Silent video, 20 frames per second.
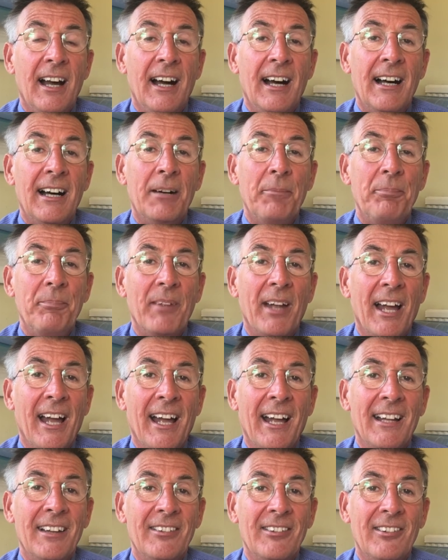
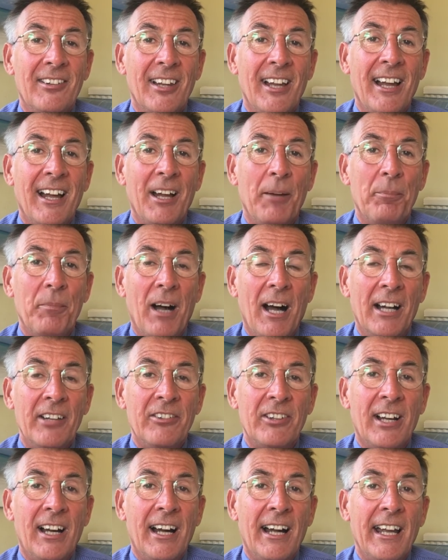
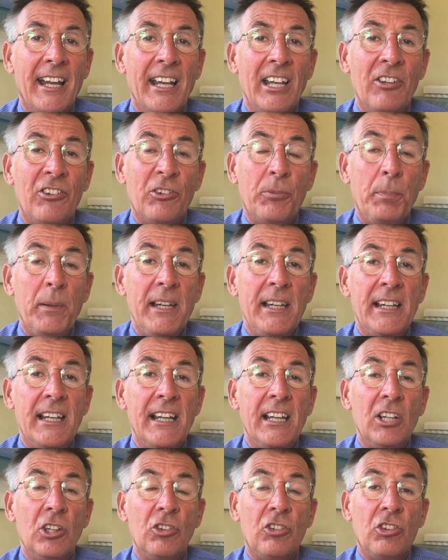Isaiah is
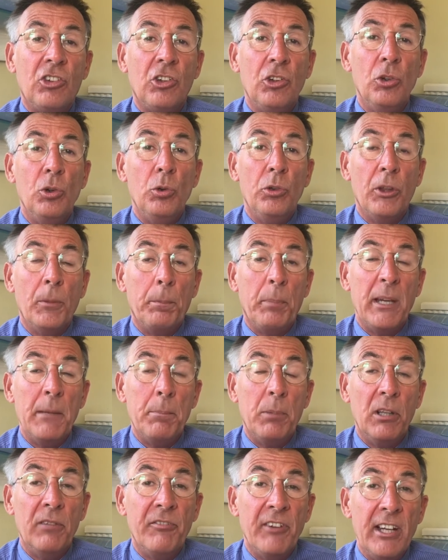speaking to the
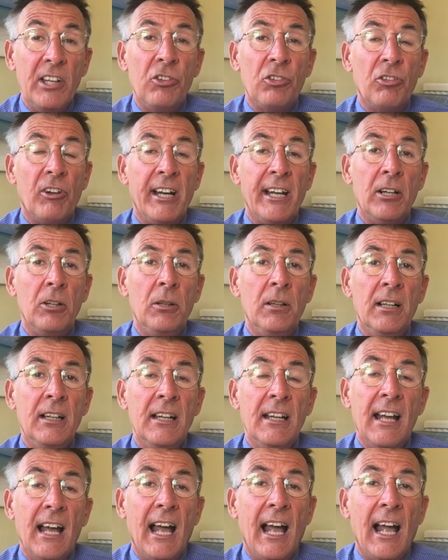people of Israel,
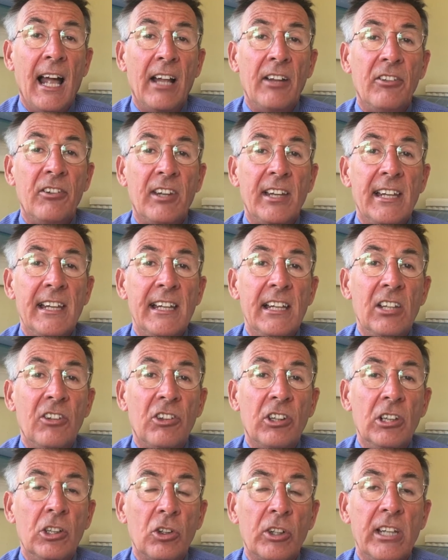and he
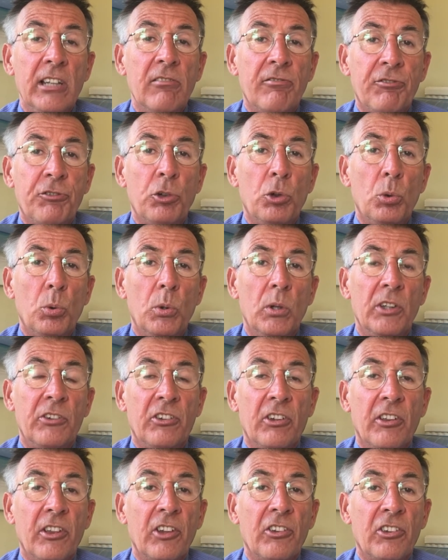is looking forward
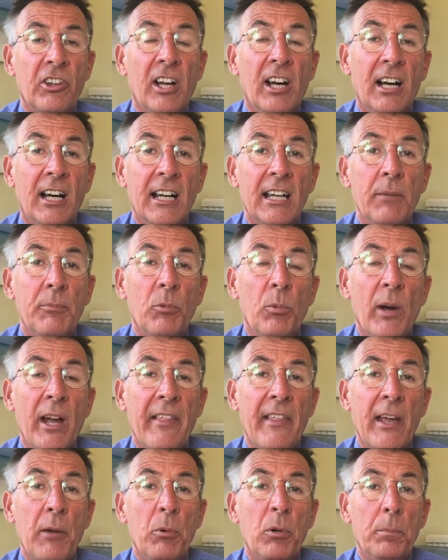to the time where
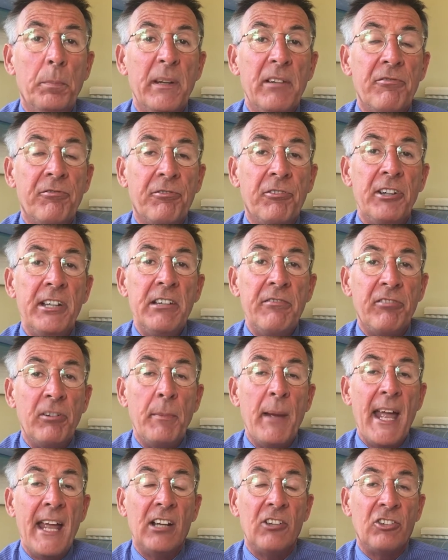they will be free from
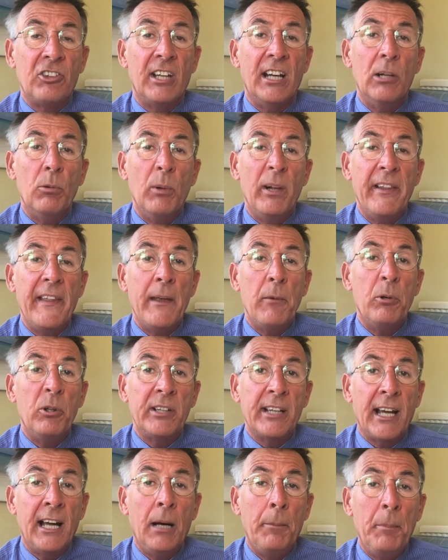exile, where they will
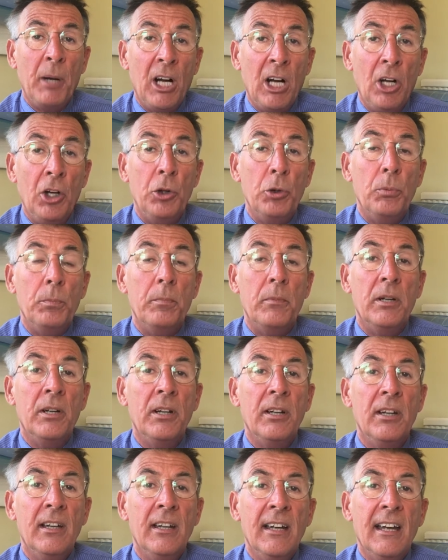come home
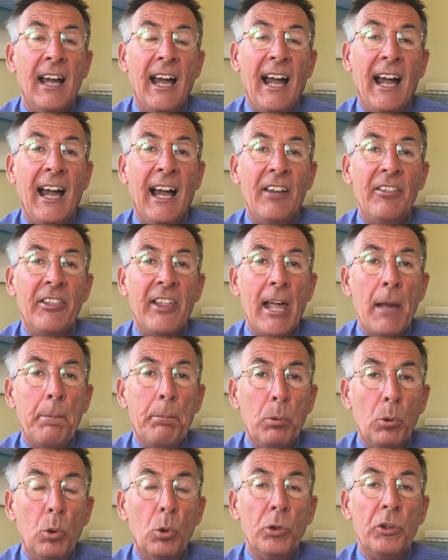and their
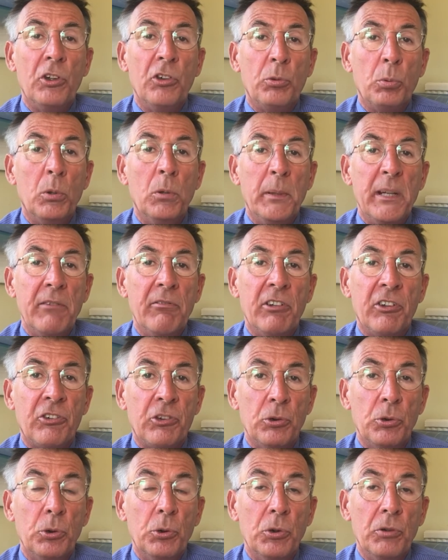borders will be
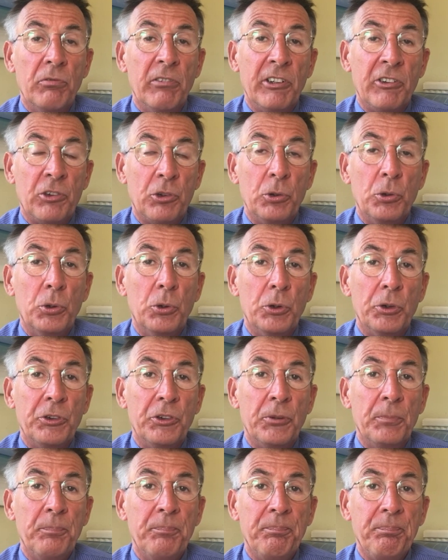
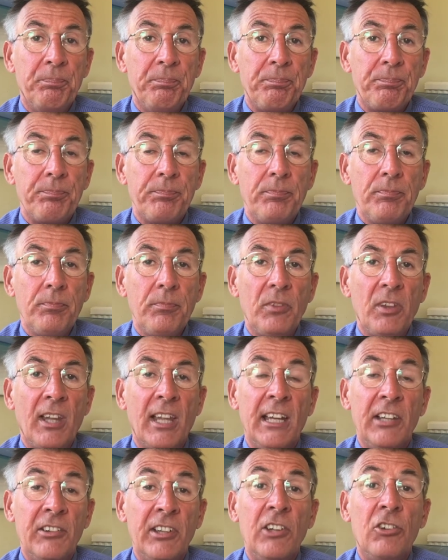restored.
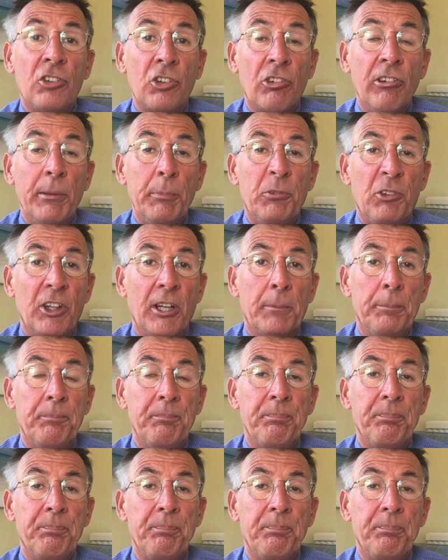It is scripture.